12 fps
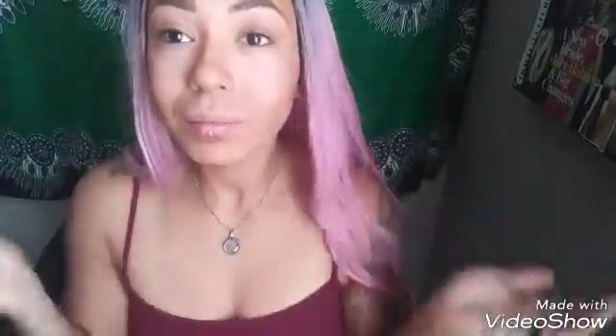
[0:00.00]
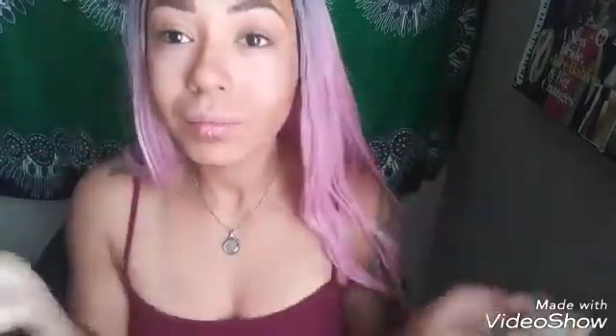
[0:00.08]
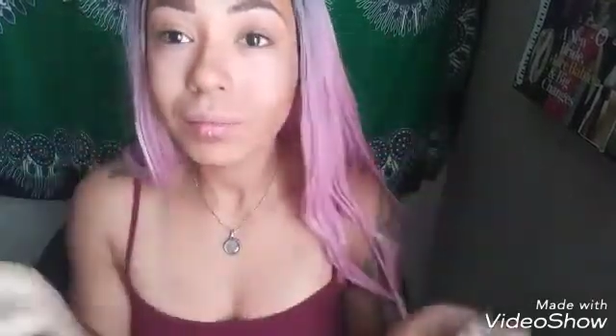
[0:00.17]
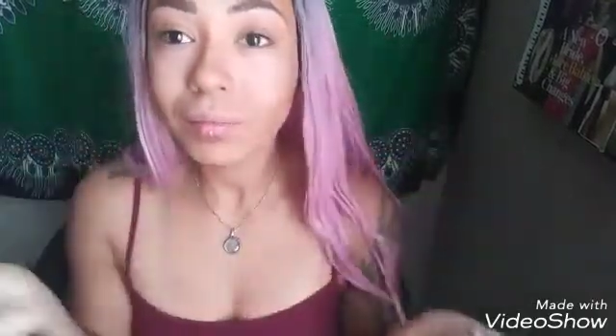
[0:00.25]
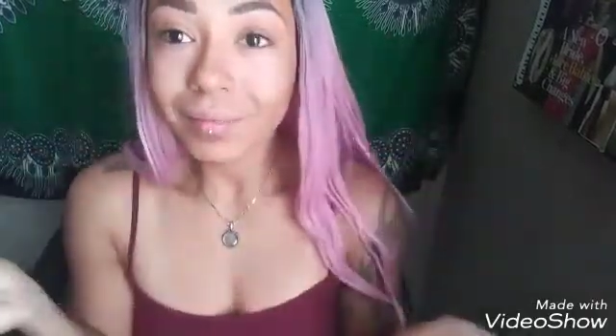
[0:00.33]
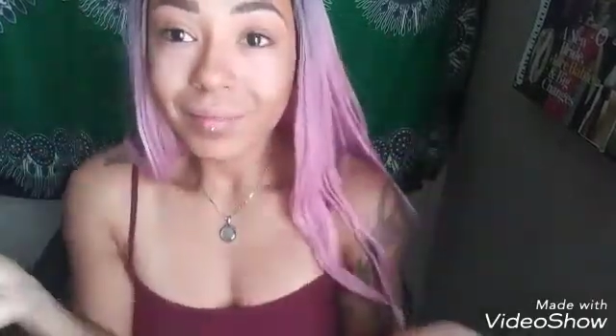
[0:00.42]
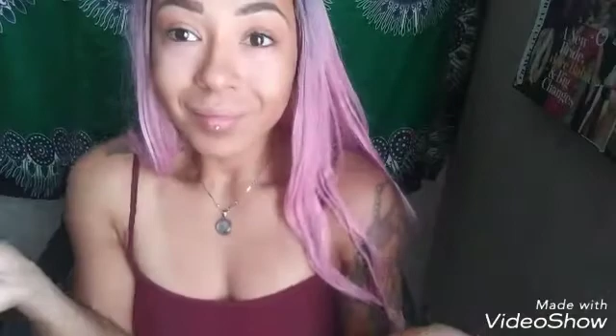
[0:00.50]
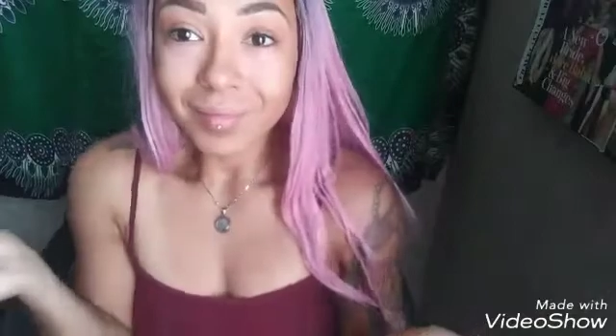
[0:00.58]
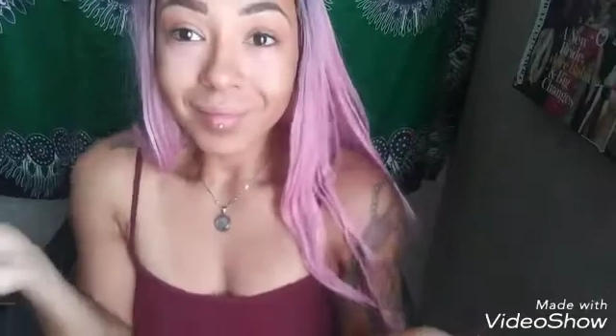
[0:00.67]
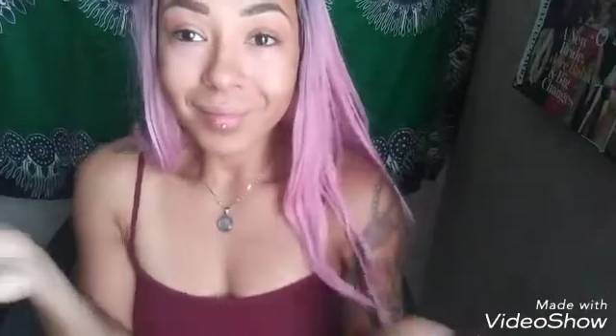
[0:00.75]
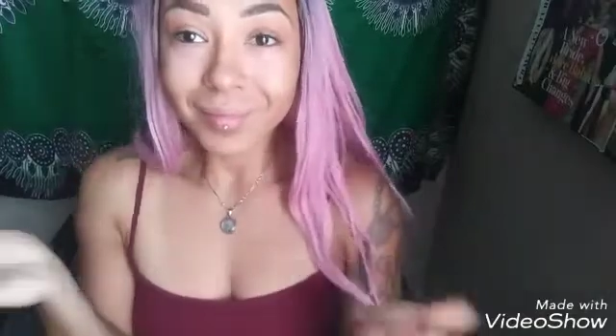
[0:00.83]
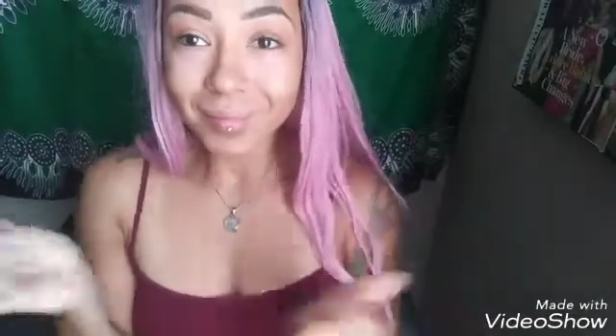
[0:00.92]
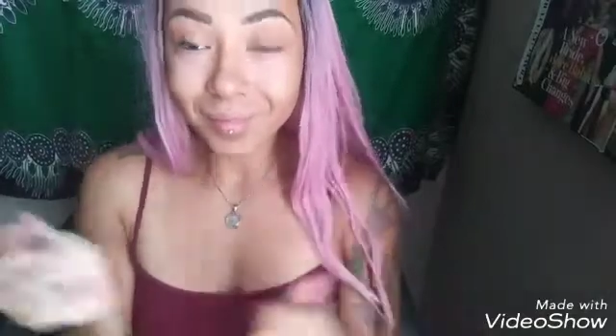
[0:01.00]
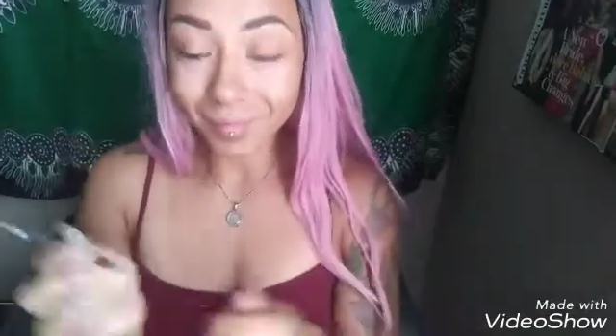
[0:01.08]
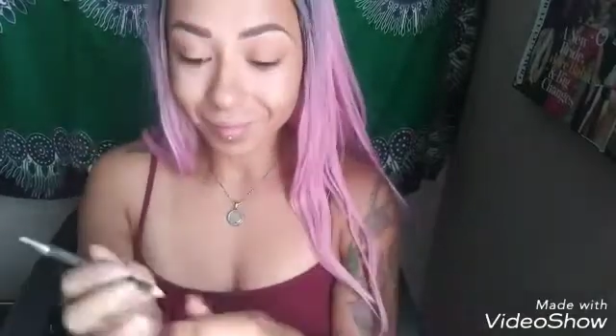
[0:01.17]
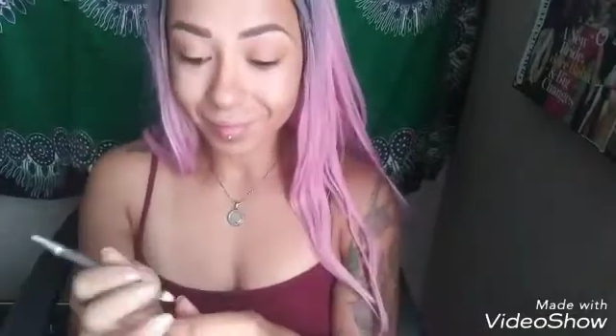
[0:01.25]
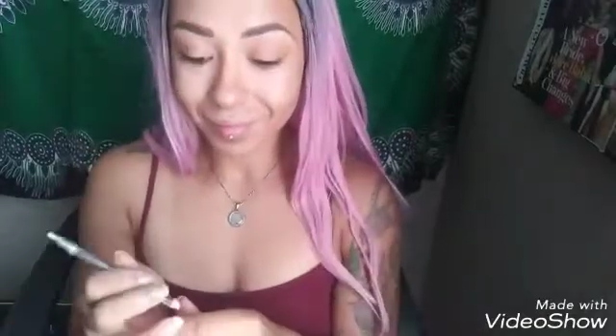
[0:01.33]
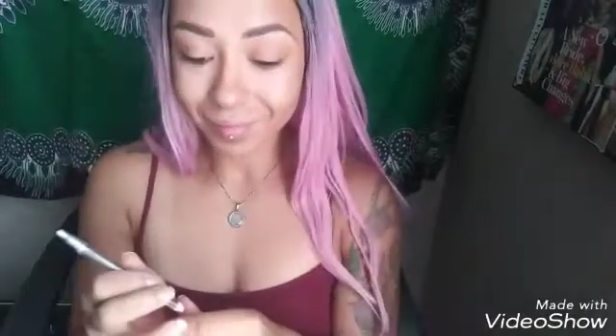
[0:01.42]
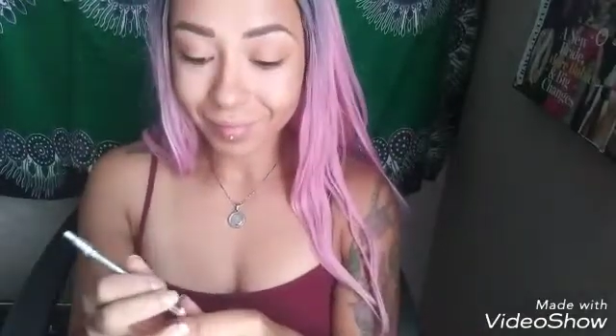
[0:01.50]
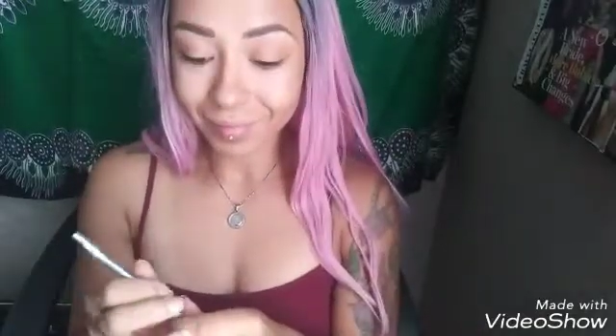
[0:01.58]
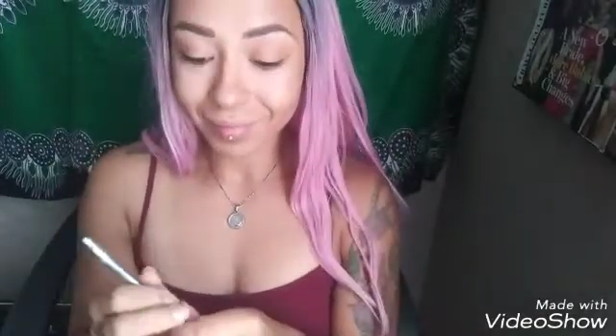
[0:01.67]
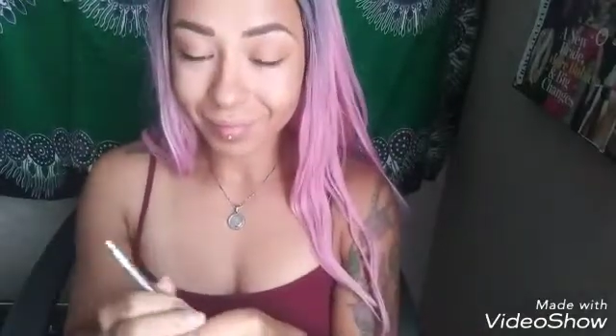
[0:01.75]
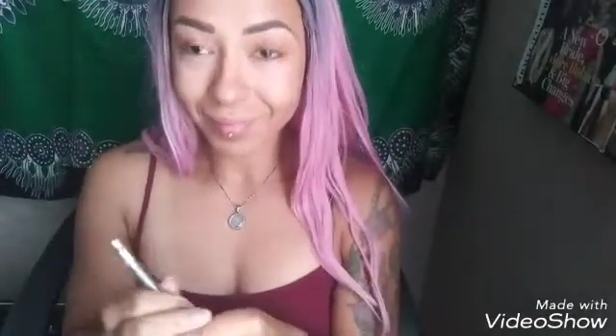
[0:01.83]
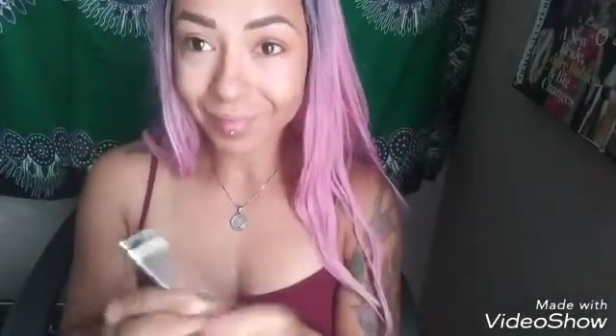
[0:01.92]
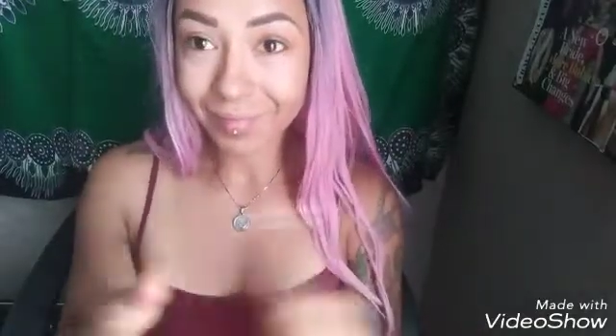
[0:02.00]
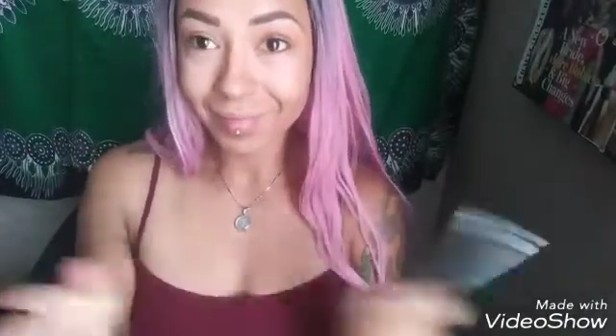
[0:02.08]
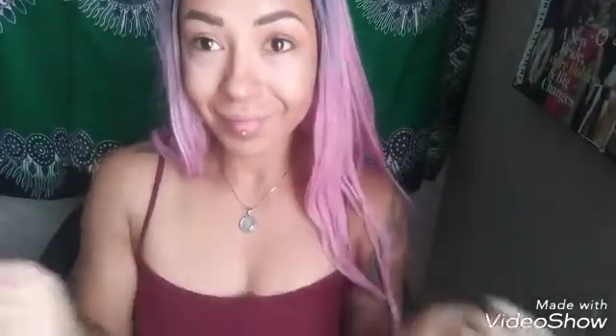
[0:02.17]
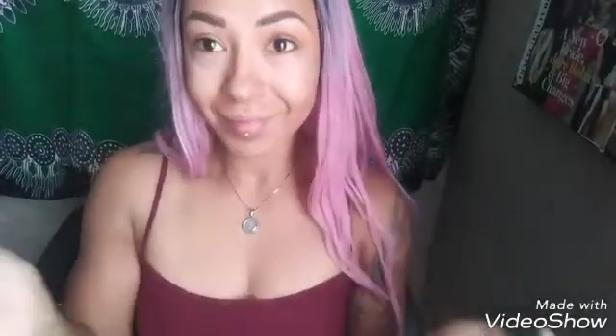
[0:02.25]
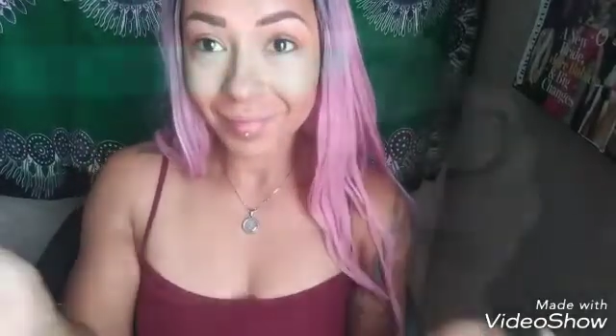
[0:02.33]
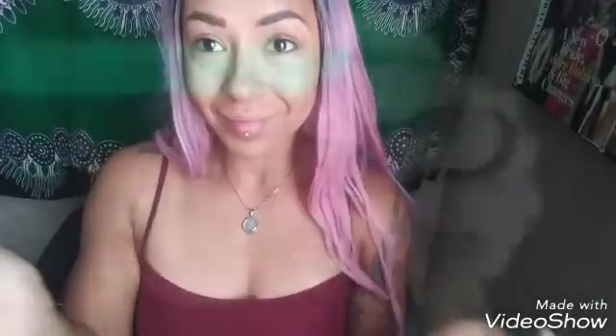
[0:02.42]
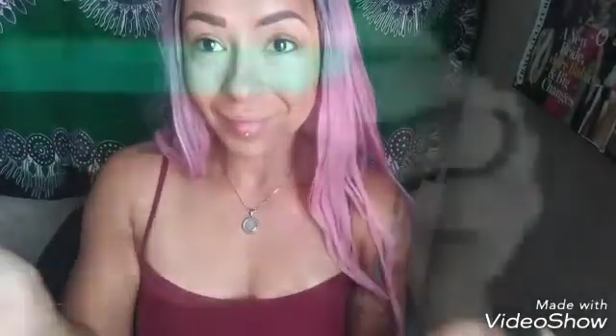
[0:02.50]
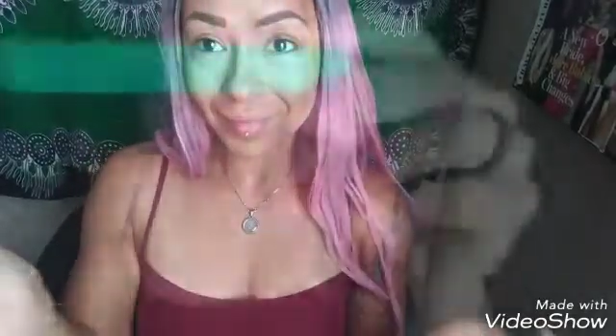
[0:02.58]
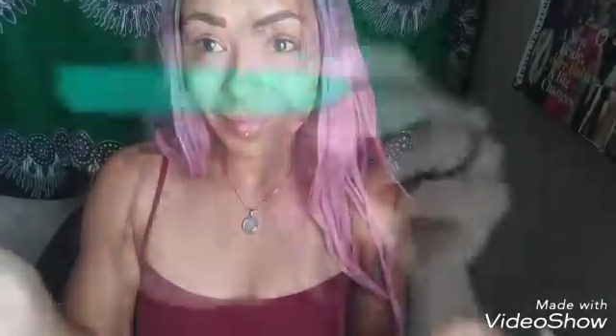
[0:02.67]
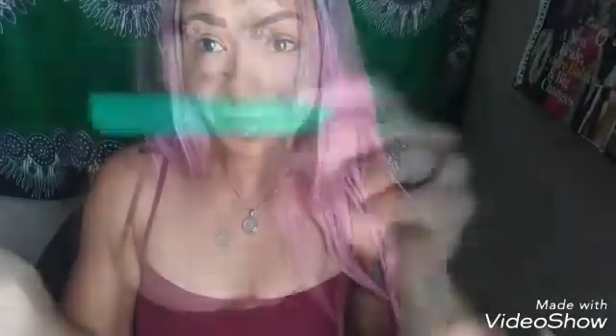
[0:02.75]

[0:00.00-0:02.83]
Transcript: Again, they're cruelty free. They don't test on animals.